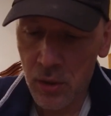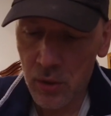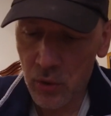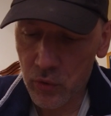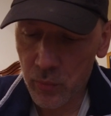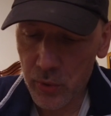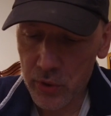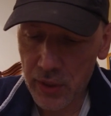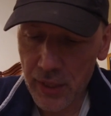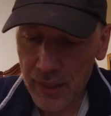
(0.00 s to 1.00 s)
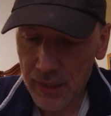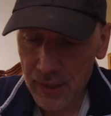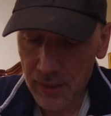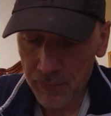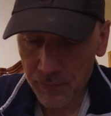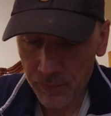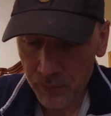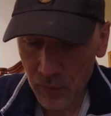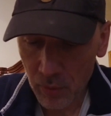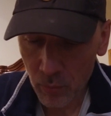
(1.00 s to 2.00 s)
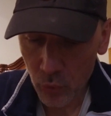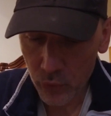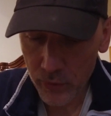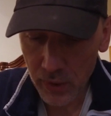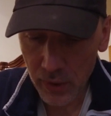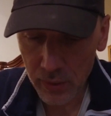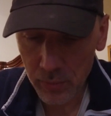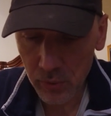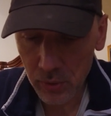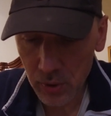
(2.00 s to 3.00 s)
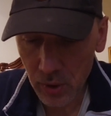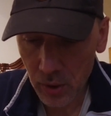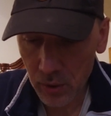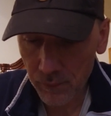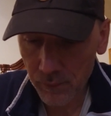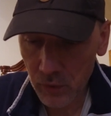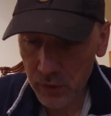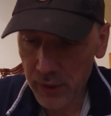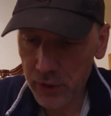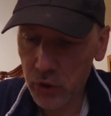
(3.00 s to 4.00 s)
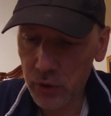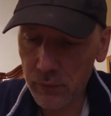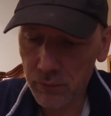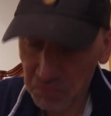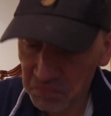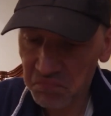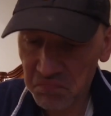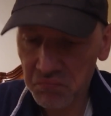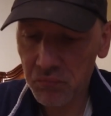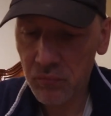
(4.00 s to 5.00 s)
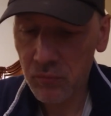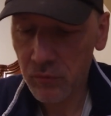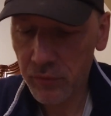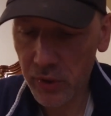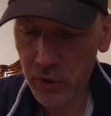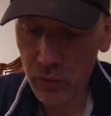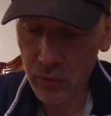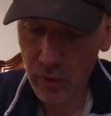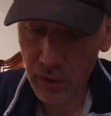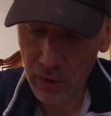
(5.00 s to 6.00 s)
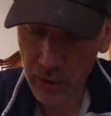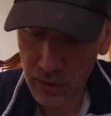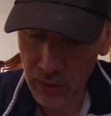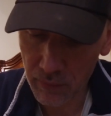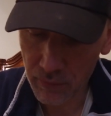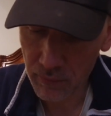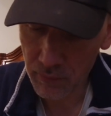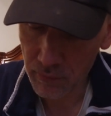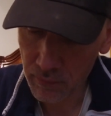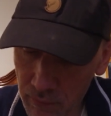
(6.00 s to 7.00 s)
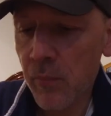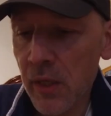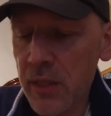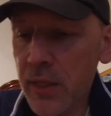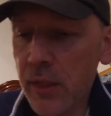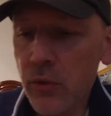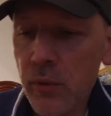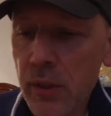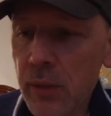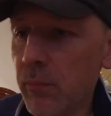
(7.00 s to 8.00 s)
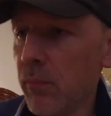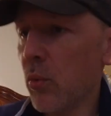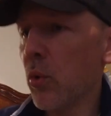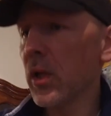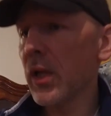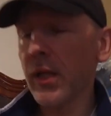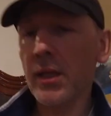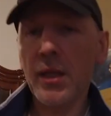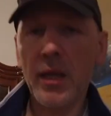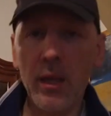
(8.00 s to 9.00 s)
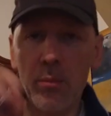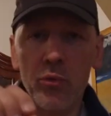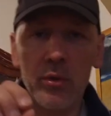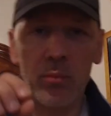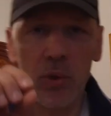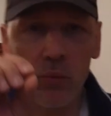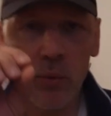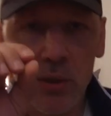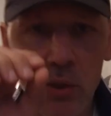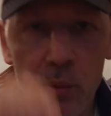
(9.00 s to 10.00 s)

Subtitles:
Not so much lag, more reliable connection. Very good, I like it. It's actually more like a hybrid between the